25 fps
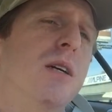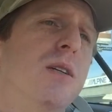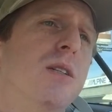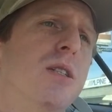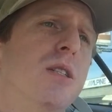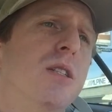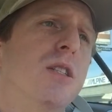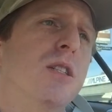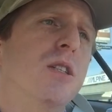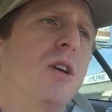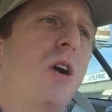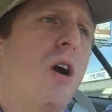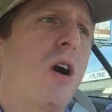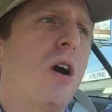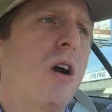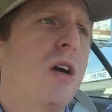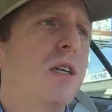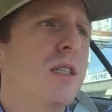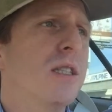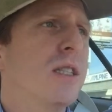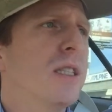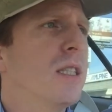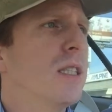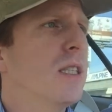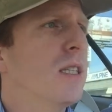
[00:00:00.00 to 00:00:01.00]

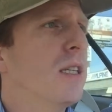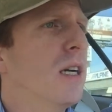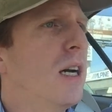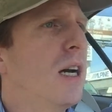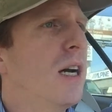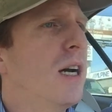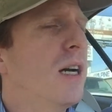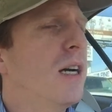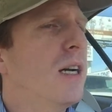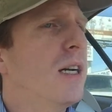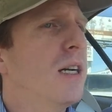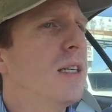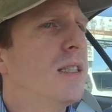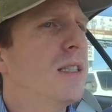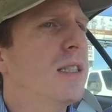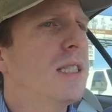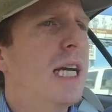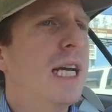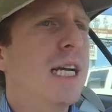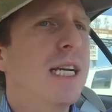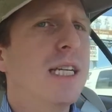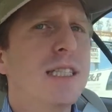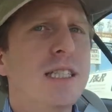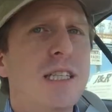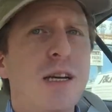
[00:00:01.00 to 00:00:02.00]
start
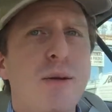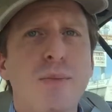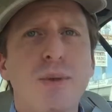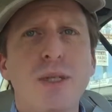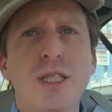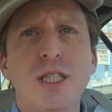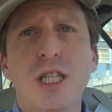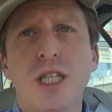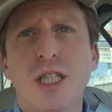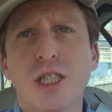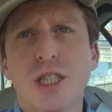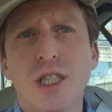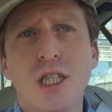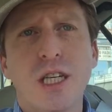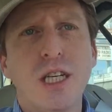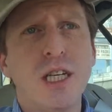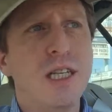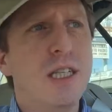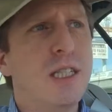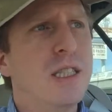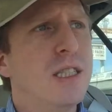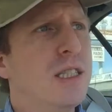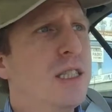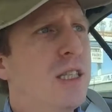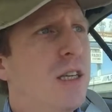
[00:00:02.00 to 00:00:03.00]
taking
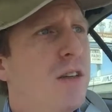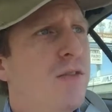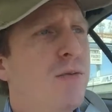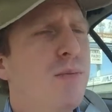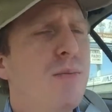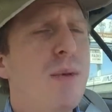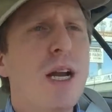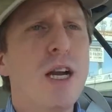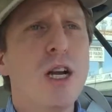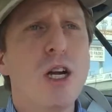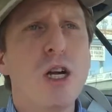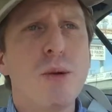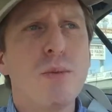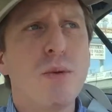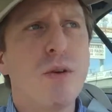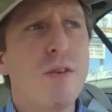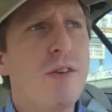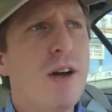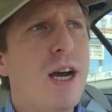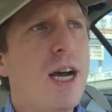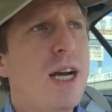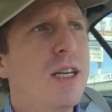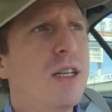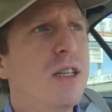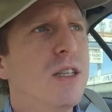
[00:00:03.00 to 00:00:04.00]
depositions of medical
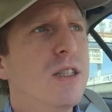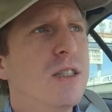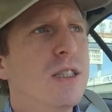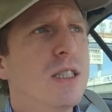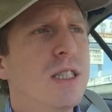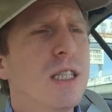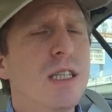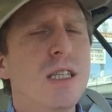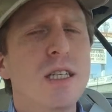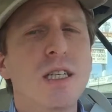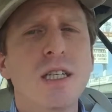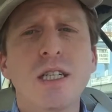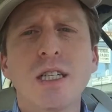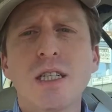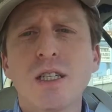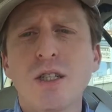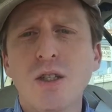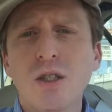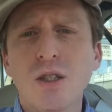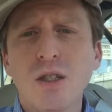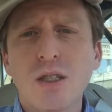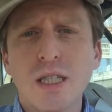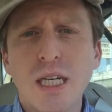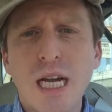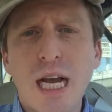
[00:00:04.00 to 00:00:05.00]
providers
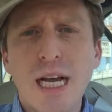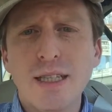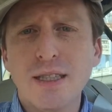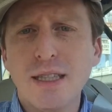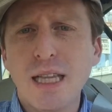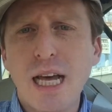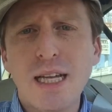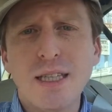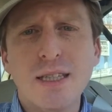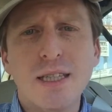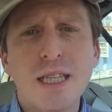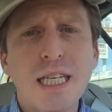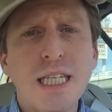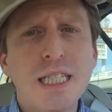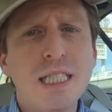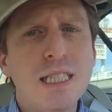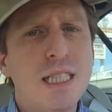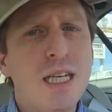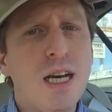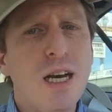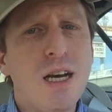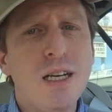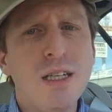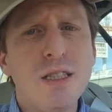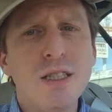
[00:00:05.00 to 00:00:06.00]
and get that thing
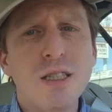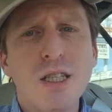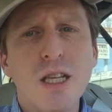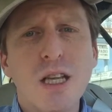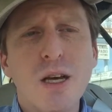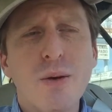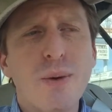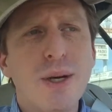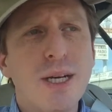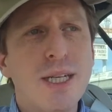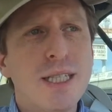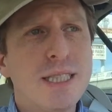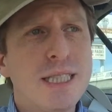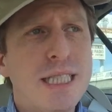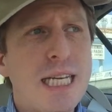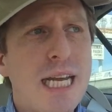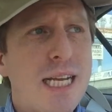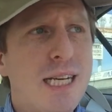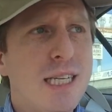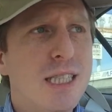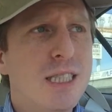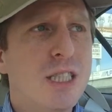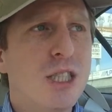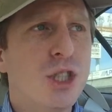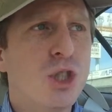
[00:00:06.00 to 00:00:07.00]
done so that we could
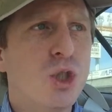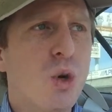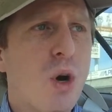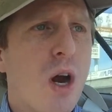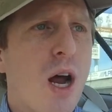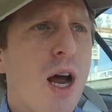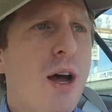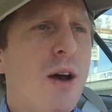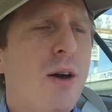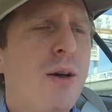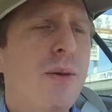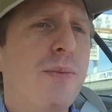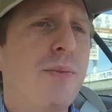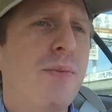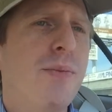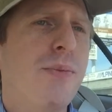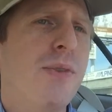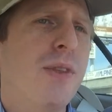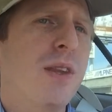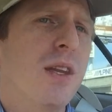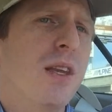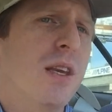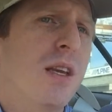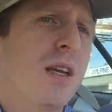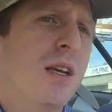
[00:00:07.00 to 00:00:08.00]
take it to trial.
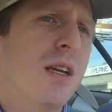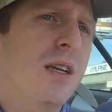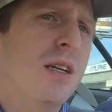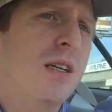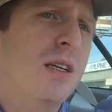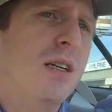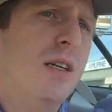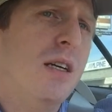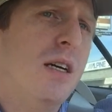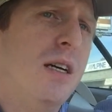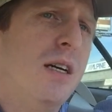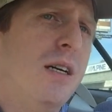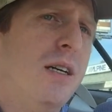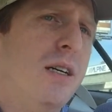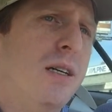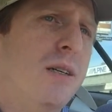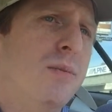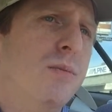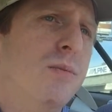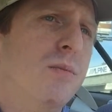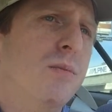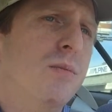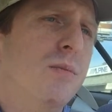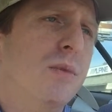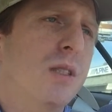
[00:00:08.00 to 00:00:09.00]

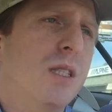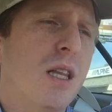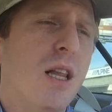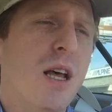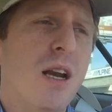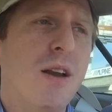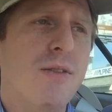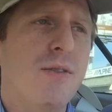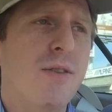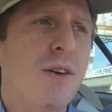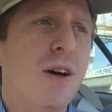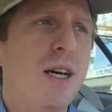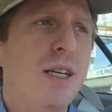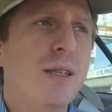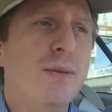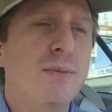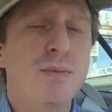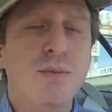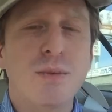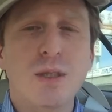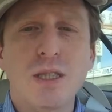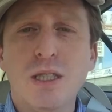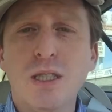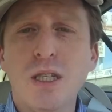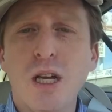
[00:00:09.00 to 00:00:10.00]
It's a lot of fun.
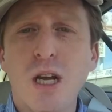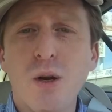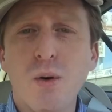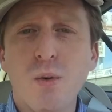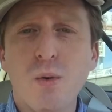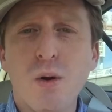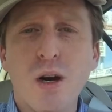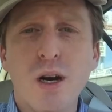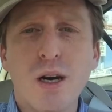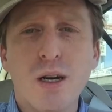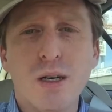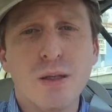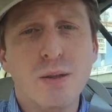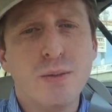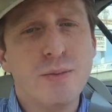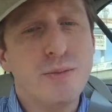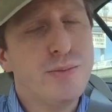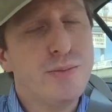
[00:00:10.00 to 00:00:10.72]
It's a ton of work.